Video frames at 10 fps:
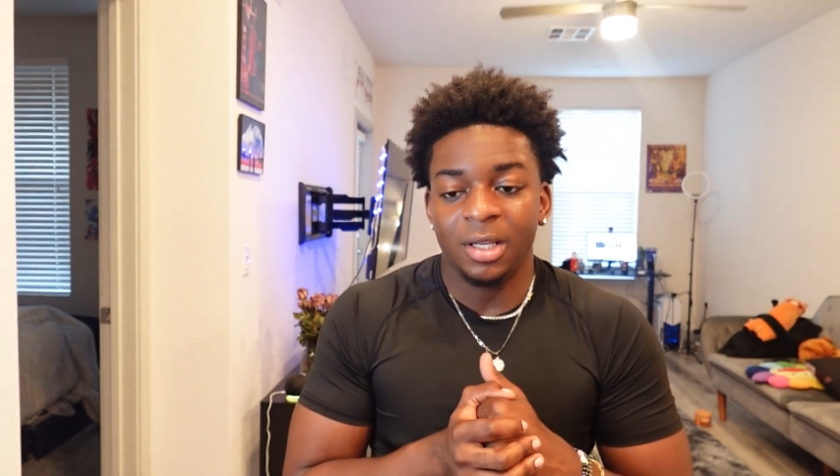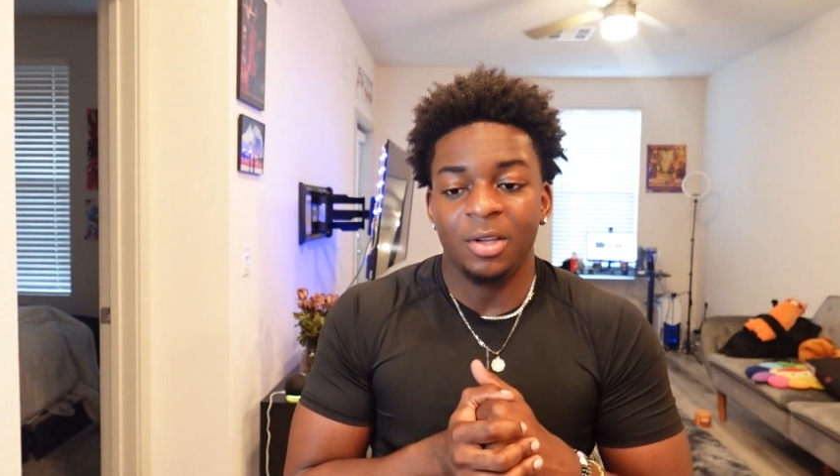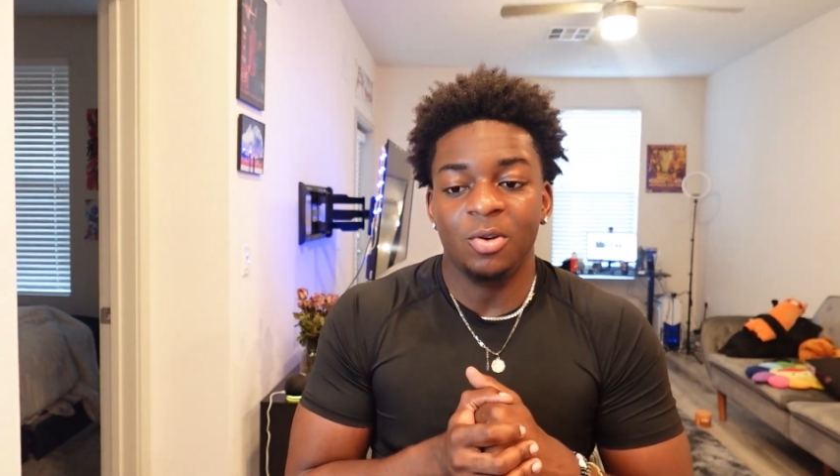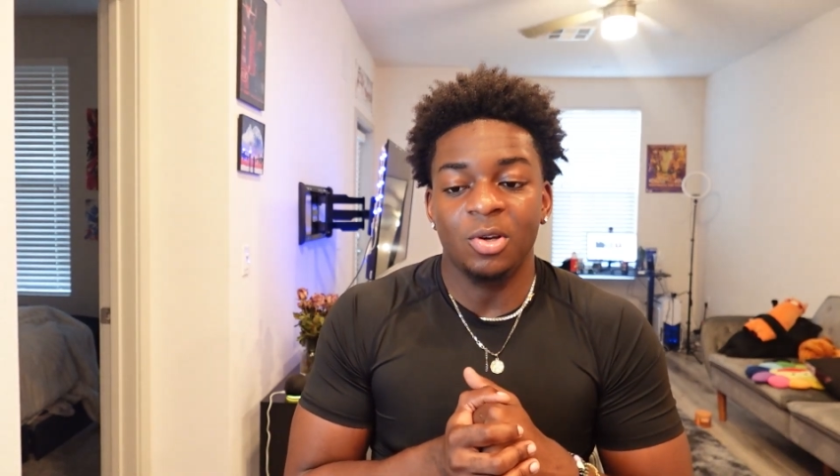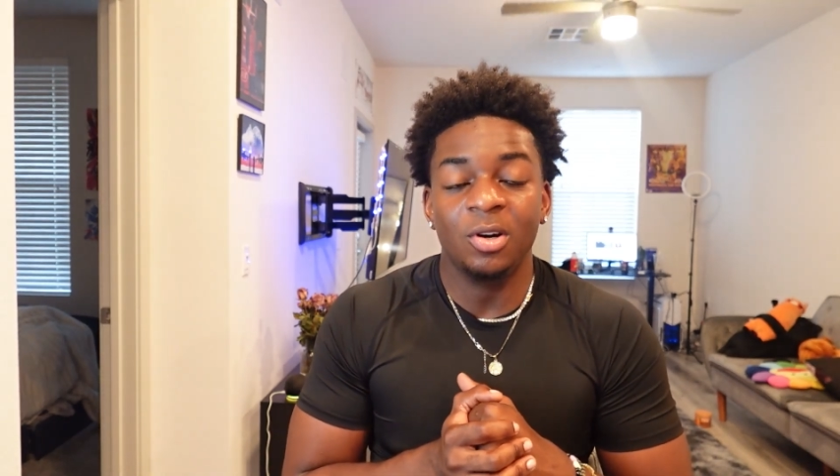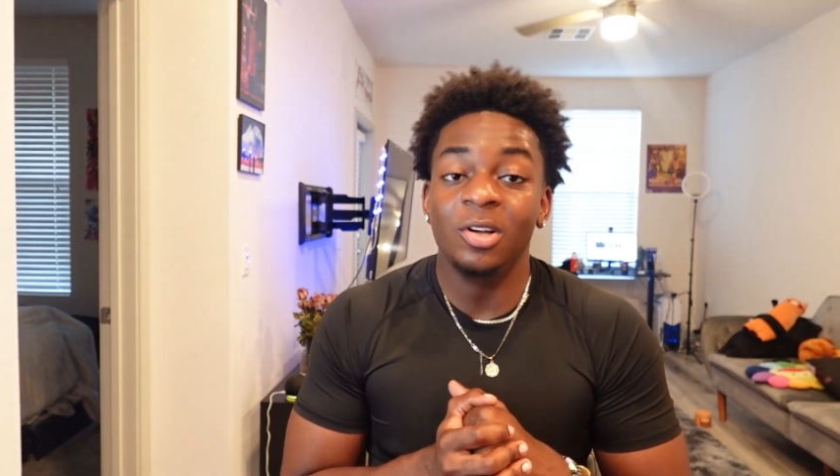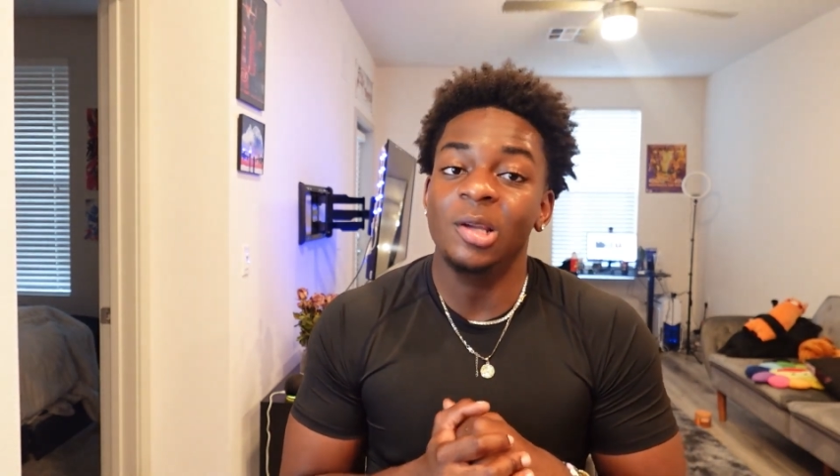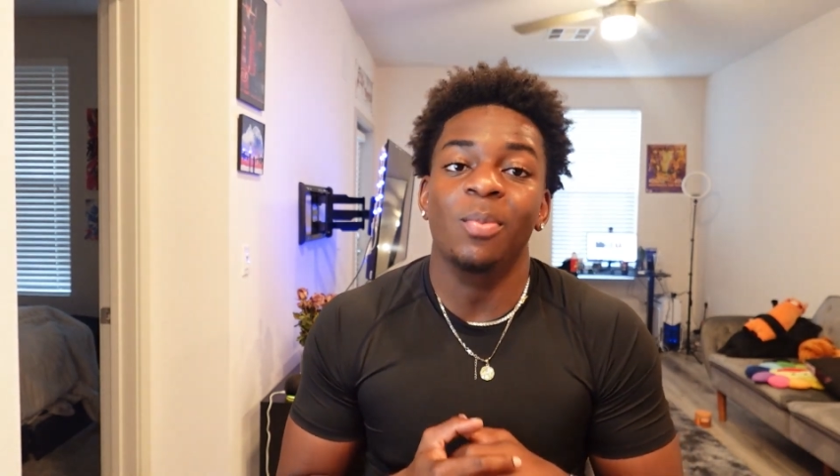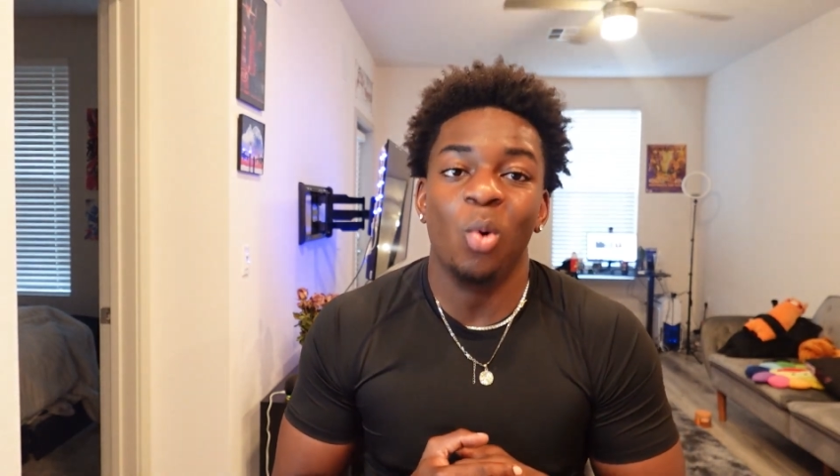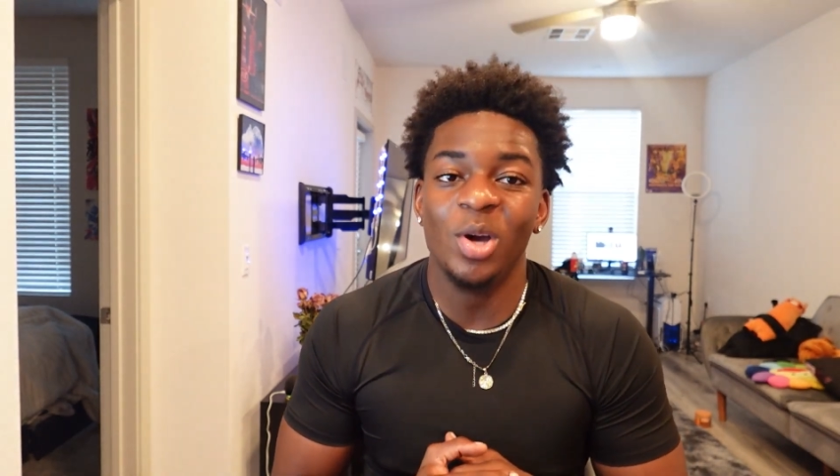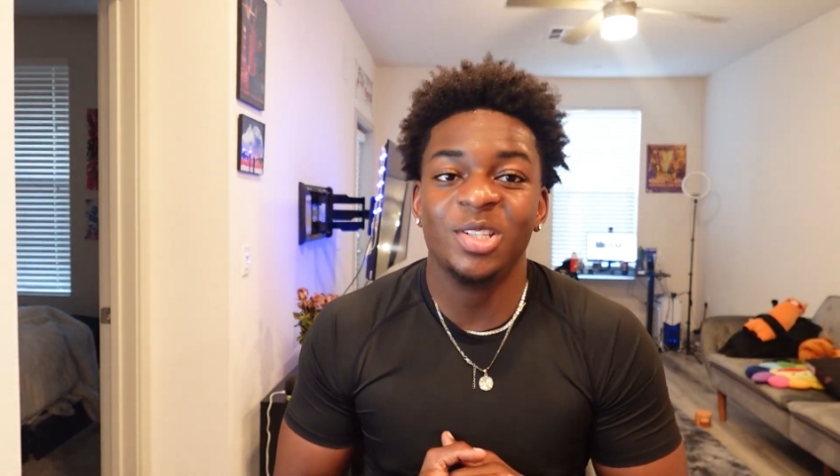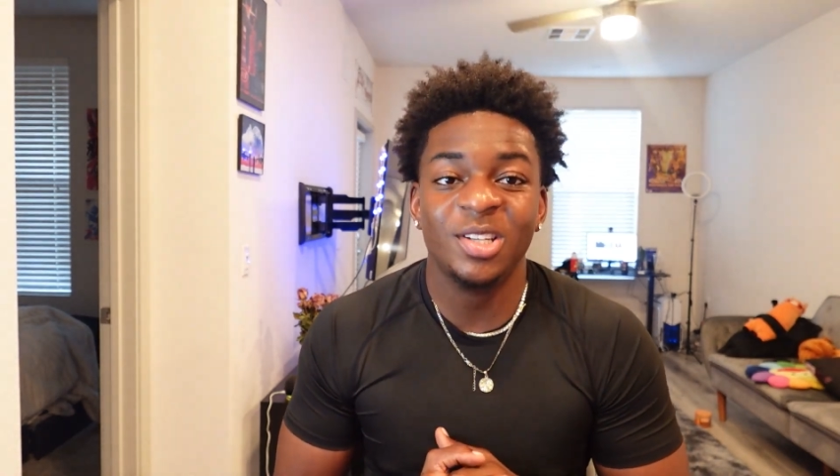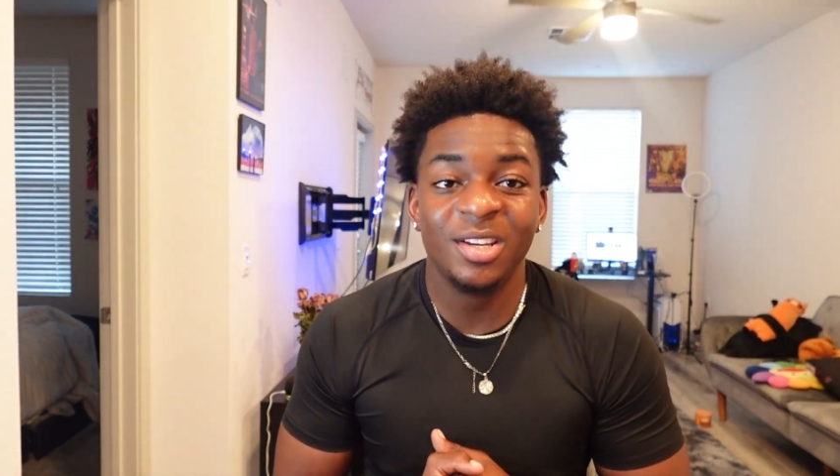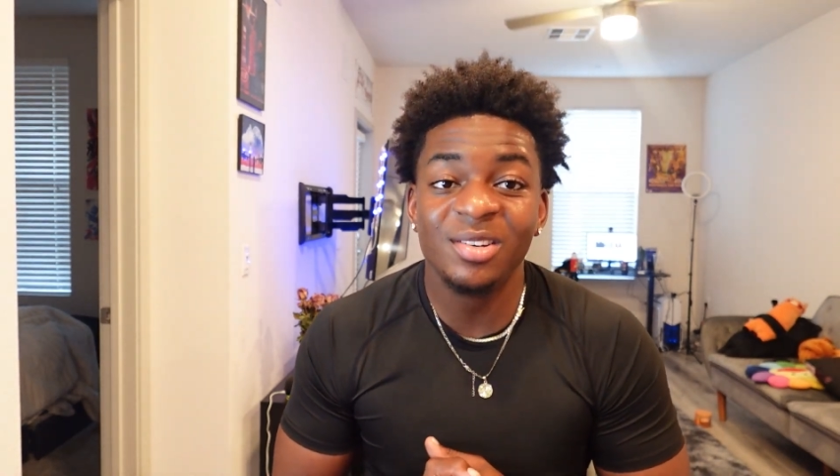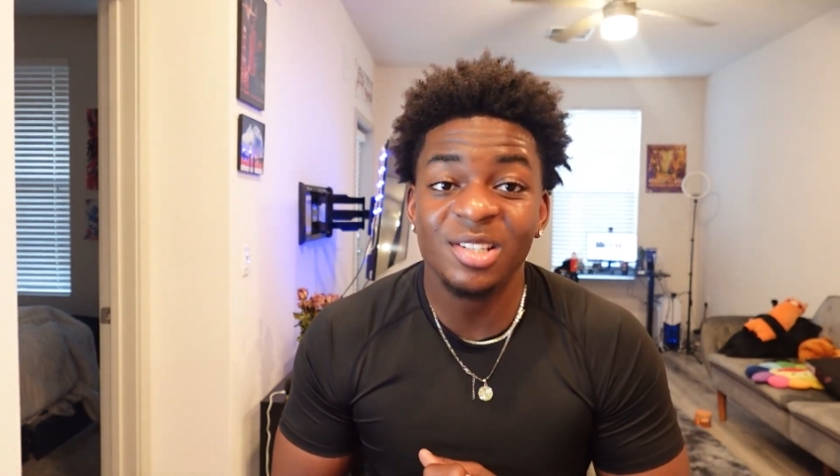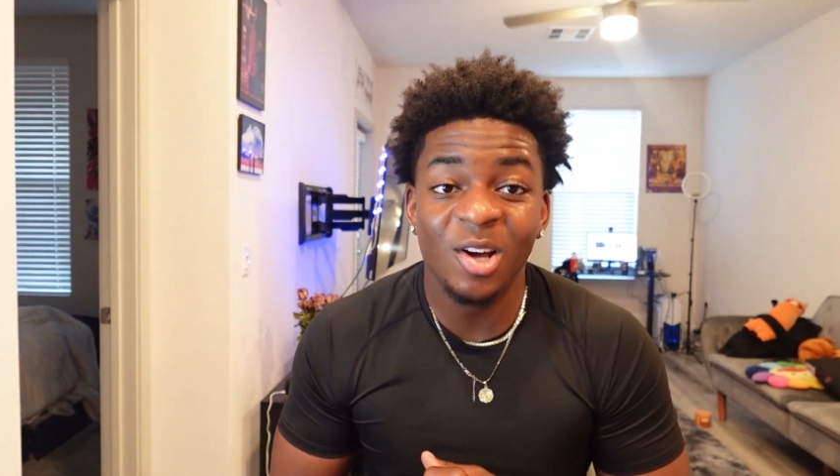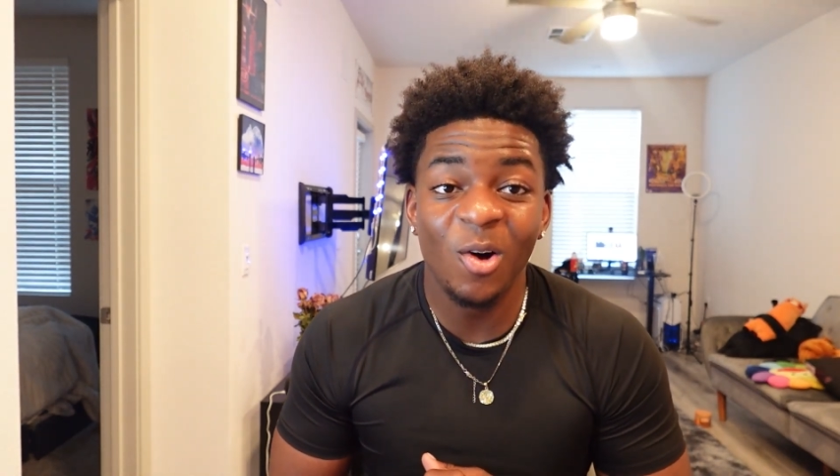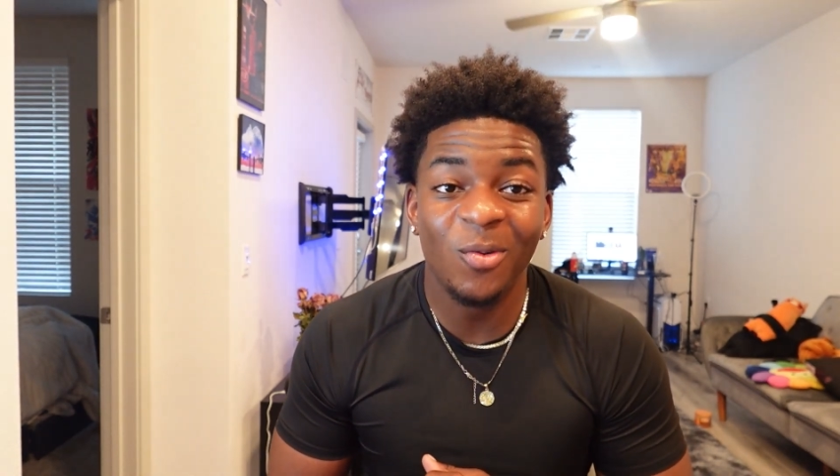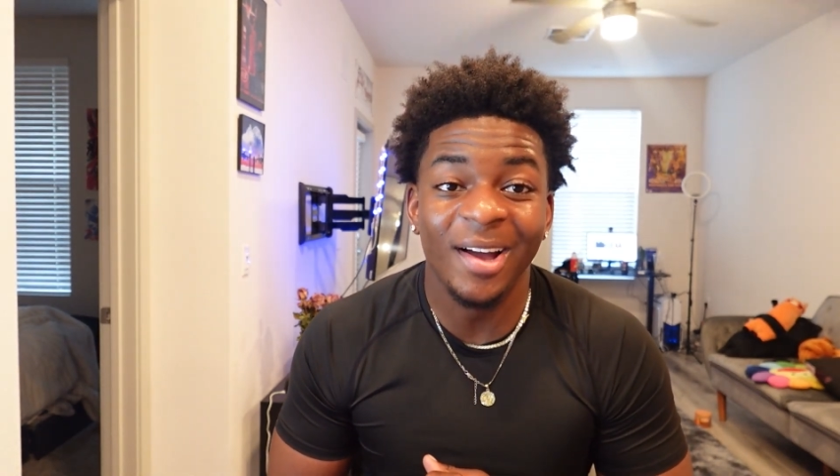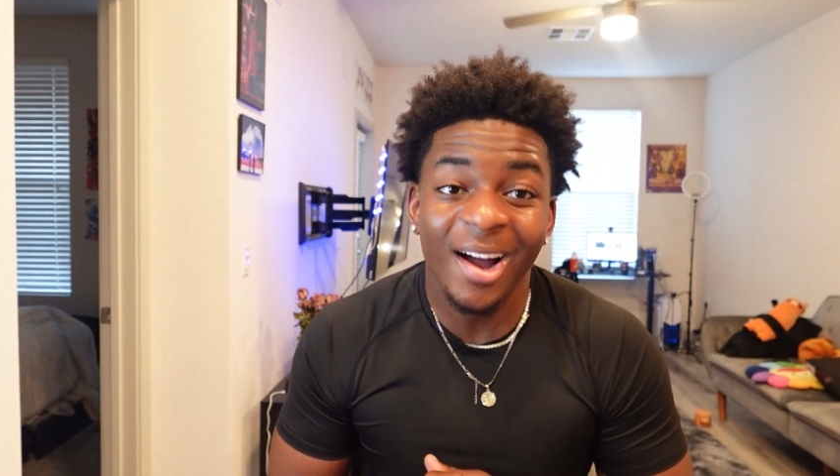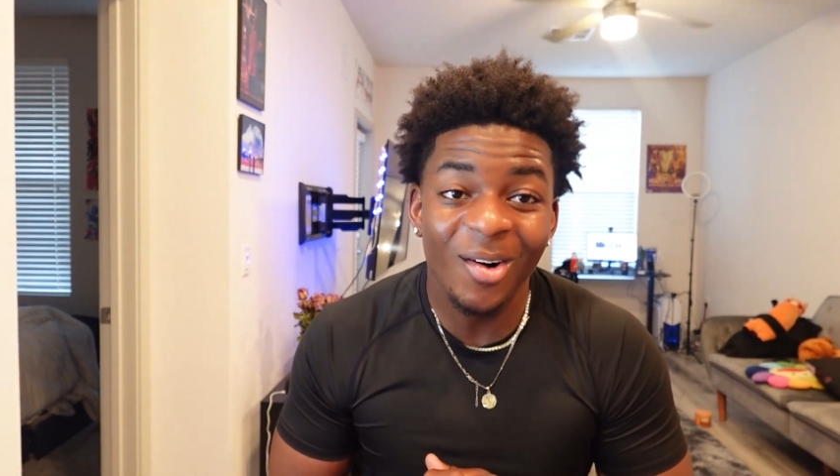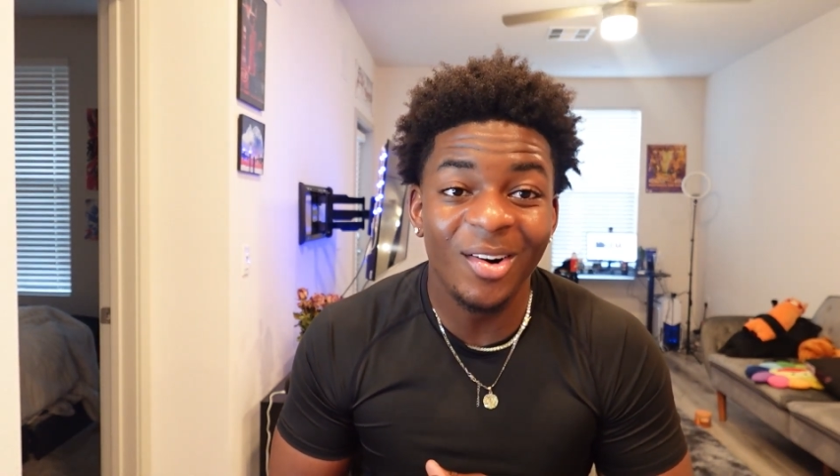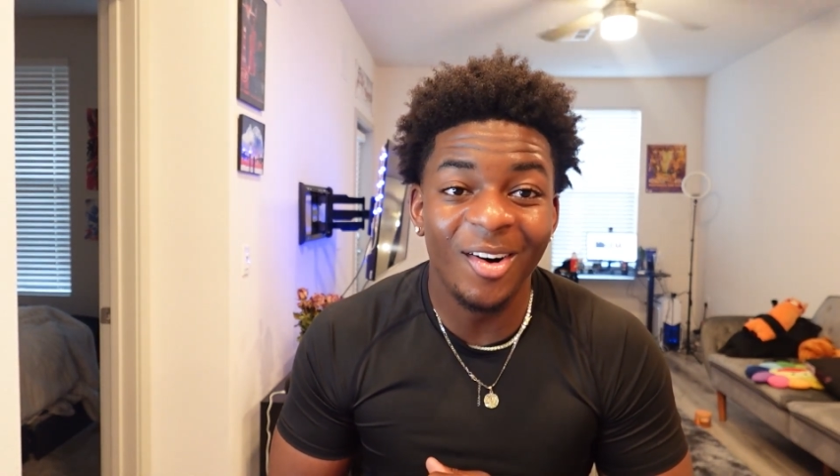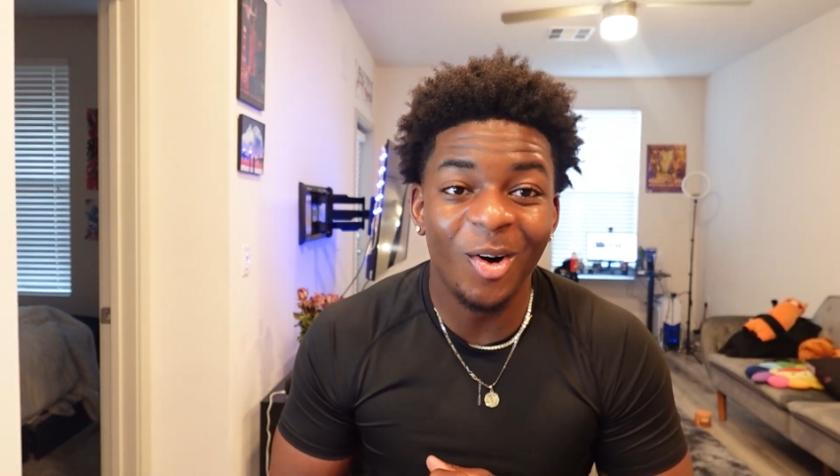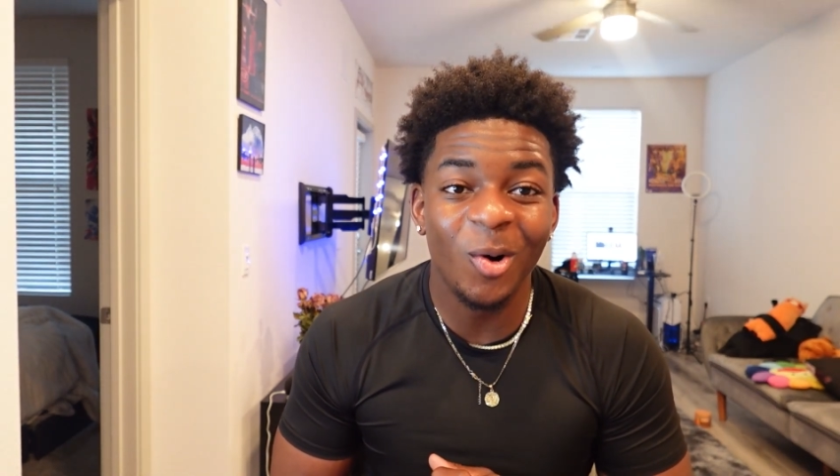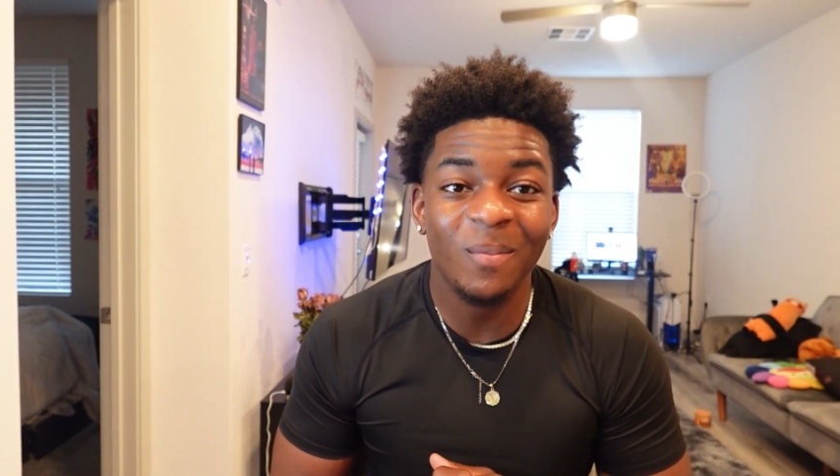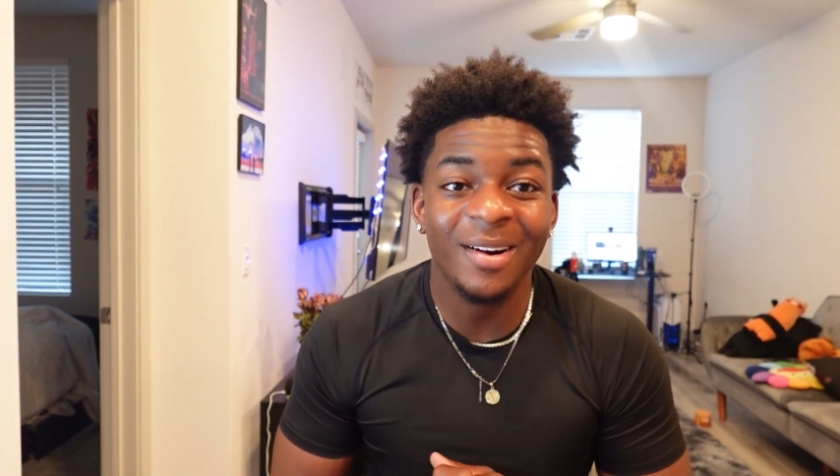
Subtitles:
You literally poisoning yourself with alcohol,